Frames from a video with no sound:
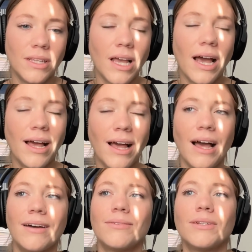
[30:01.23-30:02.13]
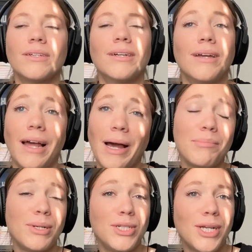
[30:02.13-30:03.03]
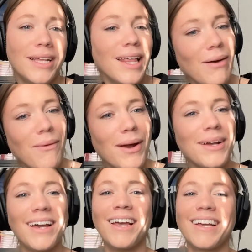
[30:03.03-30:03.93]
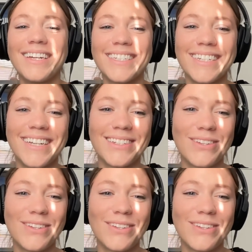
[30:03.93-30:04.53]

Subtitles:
I appreciate that work because it does